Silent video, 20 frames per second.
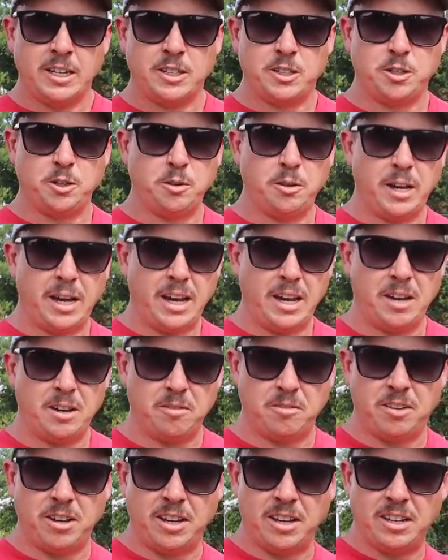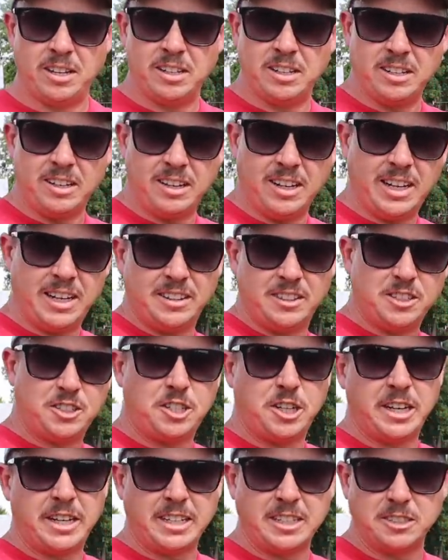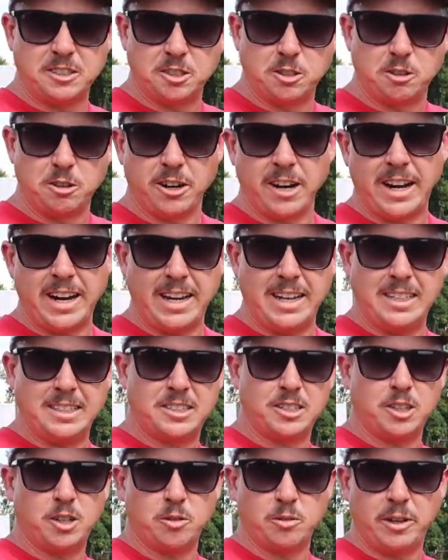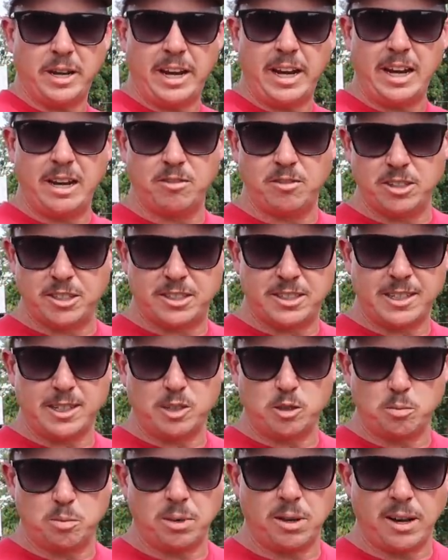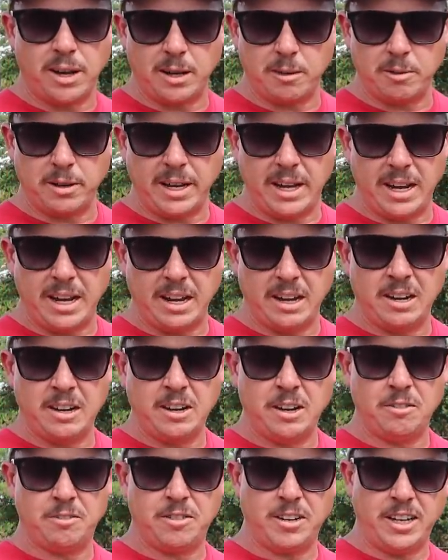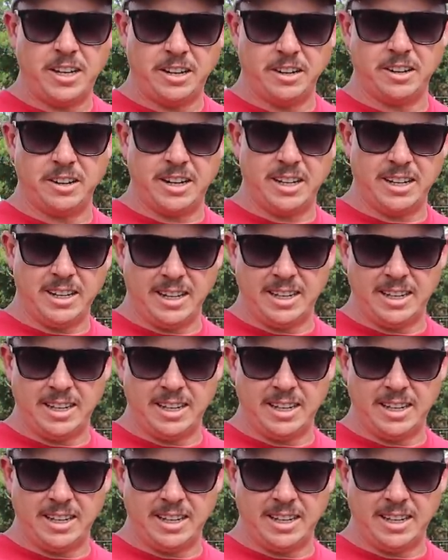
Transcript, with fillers: to have let the chickens graze on every single plot we have here at